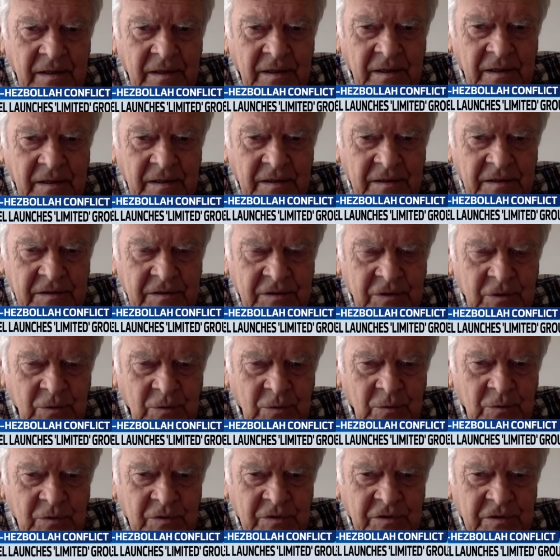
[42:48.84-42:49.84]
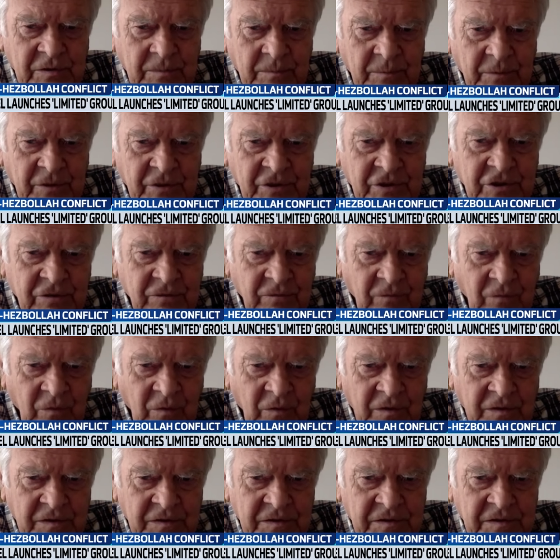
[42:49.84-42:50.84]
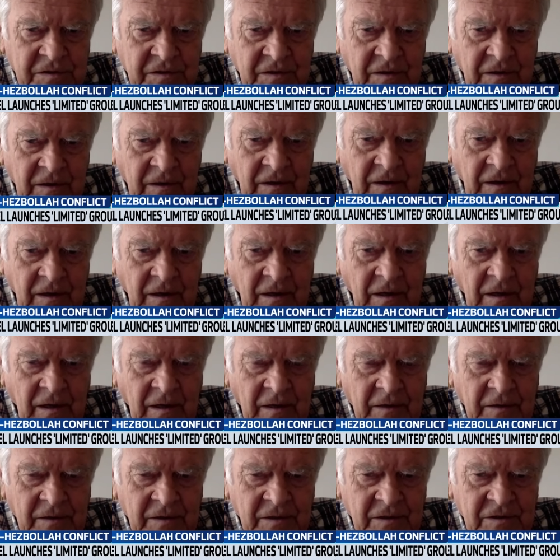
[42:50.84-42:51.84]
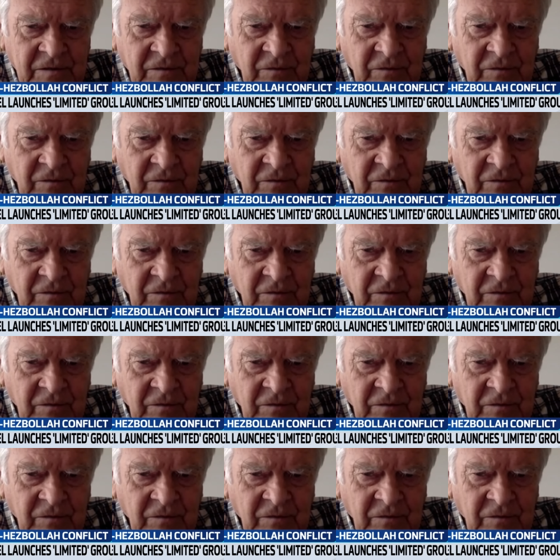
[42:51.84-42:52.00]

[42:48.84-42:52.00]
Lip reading: He has used the British voice and